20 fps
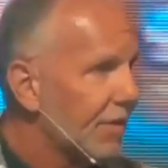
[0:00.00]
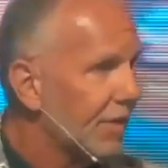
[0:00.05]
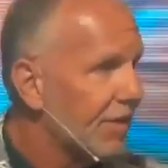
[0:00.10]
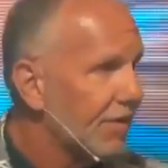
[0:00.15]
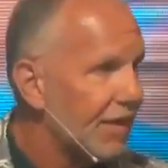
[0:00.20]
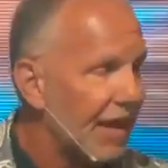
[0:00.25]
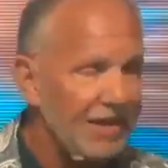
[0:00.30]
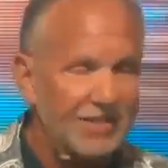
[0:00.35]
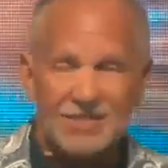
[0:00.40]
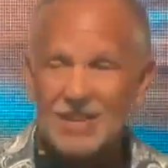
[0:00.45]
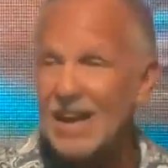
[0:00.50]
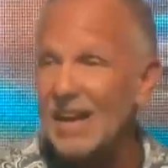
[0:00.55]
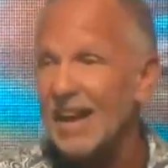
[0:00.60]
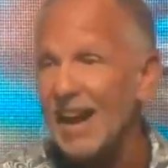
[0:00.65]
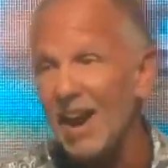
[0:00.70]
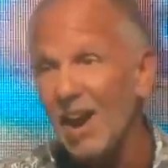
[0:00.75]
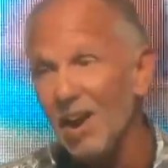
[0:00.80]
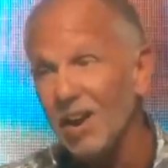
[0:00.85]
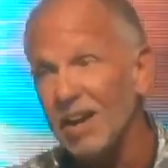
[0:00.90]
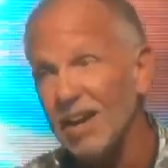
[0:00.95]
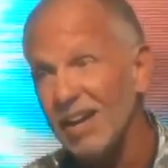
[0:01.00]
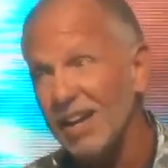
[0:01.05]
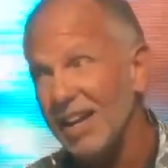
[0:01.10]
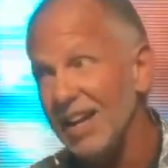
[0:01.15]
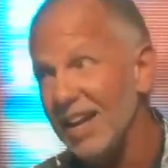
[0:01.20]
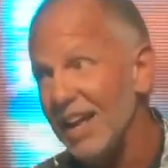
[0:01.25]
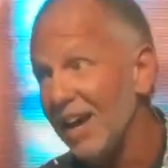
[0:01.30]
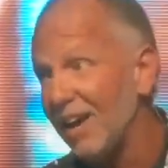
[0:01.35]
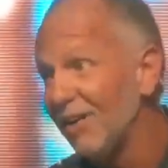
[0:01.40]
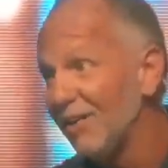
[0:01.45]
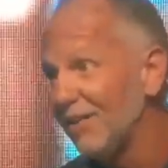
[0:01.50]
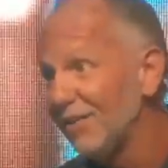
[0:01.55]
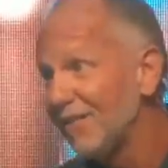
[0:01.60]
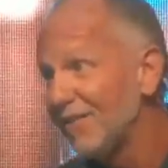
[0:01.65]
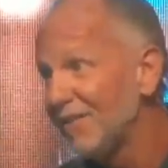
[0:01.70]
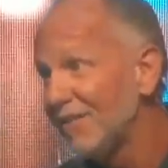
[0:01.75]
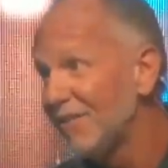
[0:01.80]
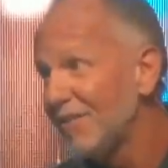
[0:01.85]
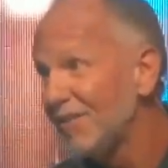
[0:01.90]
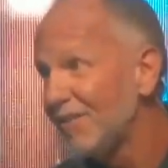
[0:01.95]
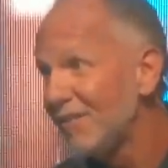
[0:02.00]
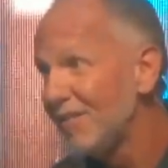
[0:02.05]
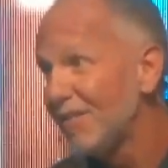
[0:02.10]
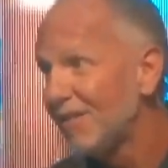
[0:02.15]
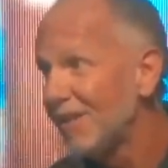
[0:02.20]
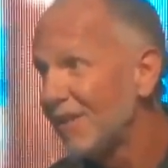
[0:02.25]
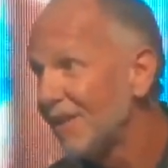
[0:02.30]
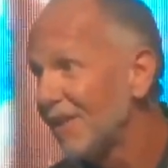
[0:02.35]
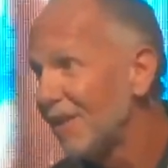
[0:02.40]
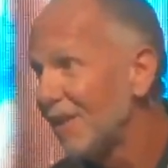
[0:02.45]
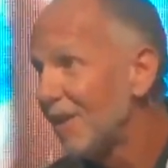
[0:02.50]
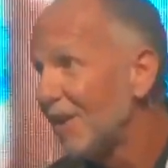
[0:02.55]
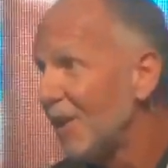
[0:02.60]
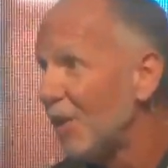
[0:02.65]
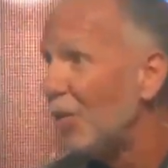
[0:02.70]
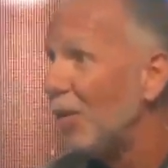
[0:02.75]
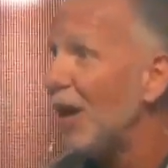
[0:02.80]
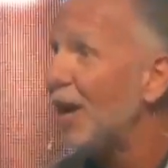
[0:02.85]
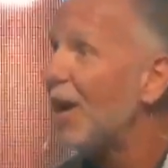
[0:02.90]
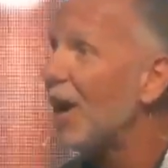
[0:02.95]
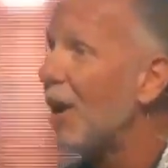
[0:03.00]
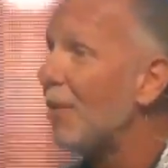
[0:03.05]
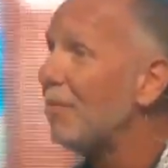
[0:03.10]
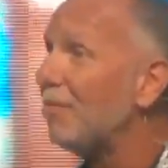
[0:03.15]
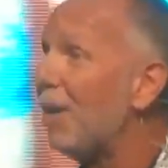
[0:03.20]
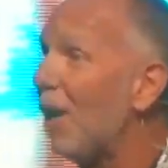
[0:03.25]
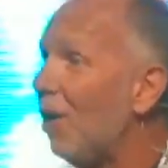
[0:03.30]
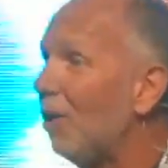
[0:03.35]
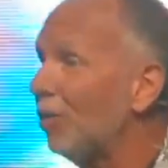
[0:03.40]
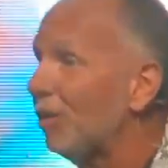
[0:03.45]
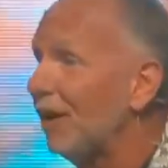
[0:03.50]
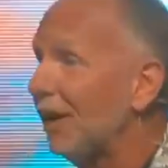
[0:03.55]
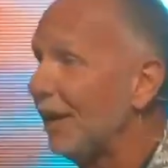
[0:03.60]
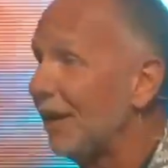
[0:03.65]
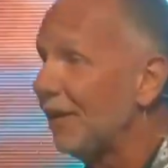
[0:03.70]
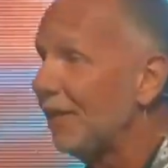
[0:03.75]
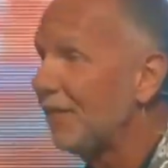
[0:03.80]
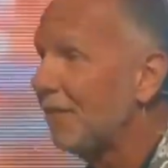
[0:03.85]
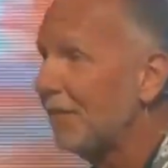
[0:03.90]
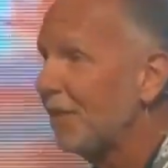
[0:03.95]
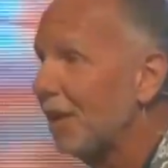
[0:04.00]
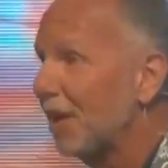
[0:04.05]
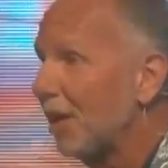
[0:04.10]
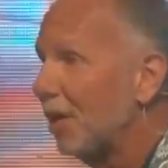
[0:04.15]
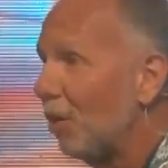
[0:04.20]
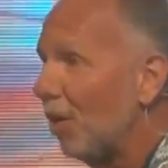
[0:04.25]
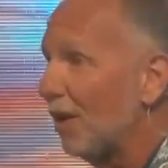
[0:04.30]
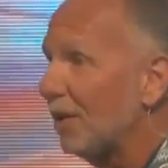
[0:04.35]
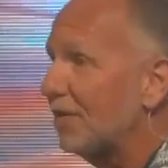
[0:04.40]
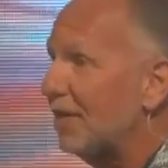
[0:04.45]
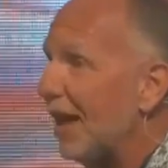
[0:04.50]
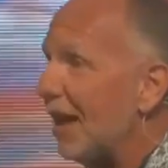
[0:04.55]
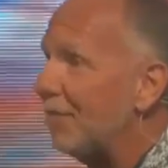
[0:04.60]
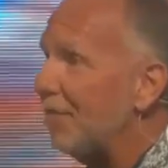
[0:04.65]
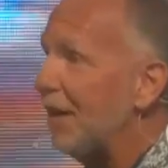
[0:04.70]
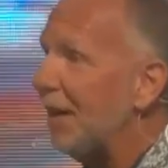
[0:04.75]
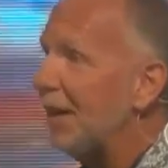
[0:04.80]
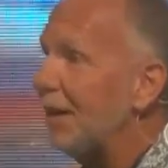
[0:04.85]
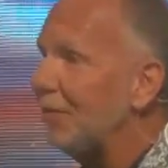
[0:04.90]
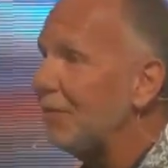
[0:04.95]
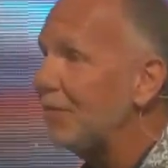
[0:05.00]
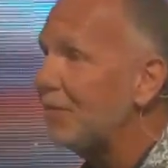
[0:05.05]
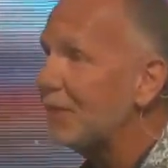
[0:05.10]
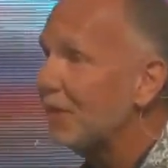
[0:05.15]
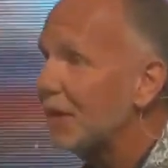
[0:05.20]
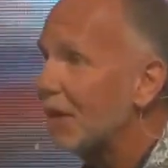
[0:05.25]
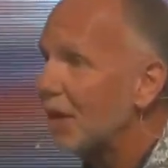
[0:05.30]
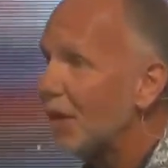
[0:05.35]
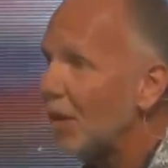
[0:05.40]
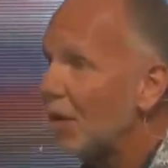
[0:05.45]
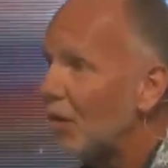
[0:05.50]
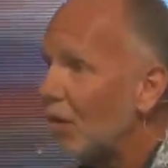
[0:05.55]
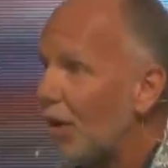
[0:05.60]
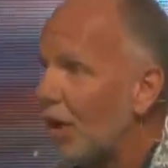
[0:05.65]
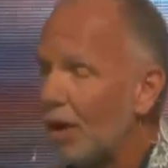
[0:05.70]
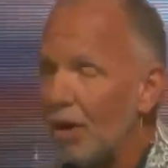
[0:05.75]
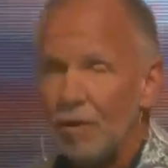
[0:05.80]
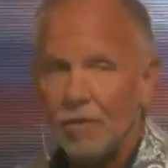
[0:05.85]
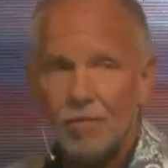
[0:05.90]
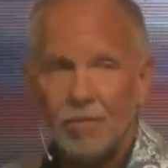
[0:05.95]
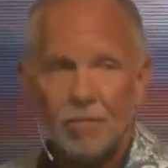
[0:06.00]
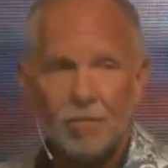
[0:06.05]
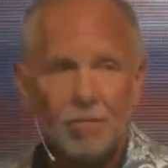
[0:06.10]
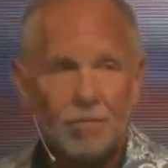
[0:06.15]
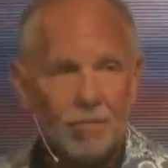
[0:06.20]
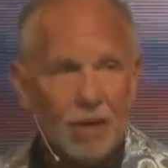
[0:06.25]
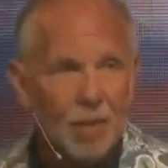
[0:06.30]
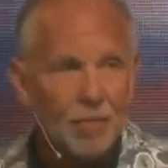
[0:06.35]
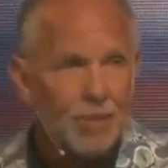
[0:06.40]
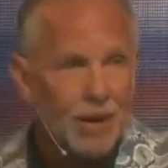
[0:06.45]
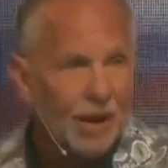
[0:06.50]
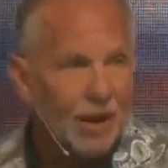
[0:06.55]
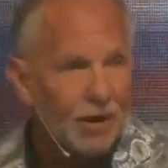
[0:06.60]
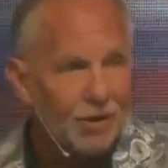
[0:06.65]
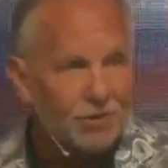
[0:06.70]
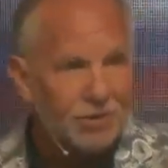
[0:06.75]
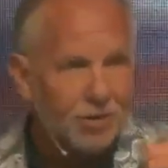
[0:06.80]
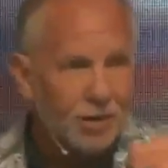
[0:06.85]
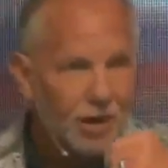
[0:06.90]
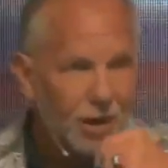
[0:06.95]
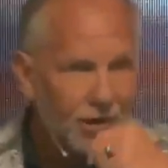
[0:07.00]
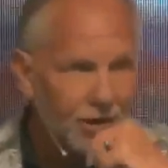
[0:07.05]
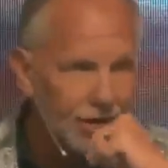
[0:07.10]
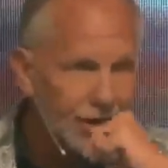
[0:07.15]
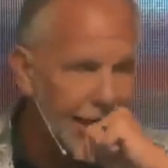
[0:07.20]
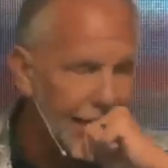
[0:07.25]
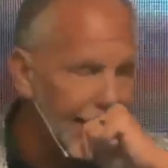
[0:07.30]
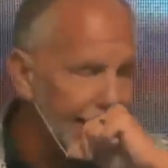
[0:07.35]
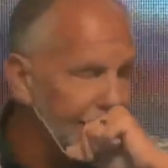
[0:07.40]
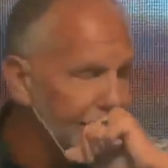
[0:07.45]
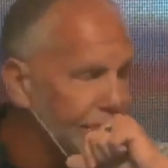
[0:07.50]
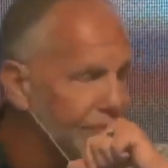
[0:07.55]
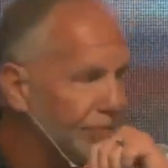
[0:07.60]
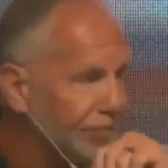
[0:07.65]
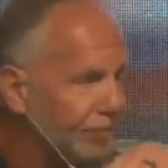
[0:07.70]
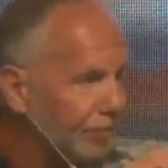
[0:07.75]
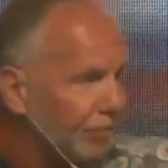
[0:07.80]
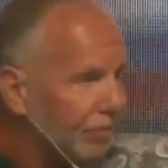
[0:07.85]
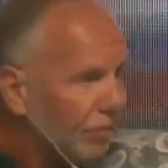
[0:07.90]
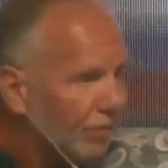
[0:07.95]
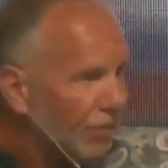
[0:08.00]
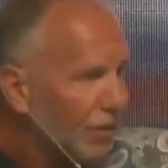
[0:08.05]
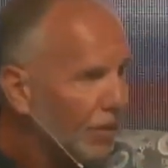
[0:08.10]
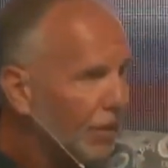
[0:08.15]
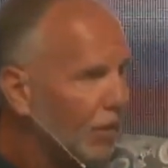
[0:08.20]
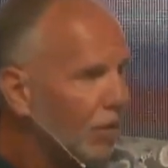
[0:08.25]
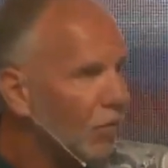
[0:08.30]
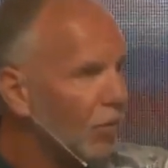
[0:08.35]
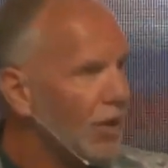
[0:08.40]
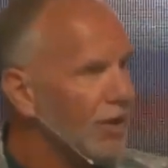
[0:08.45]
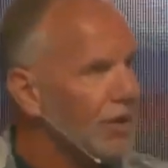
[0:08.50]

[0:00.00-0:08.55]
That's not arrogantly now. We come boldly. What does that mean? Well, my parents are here today with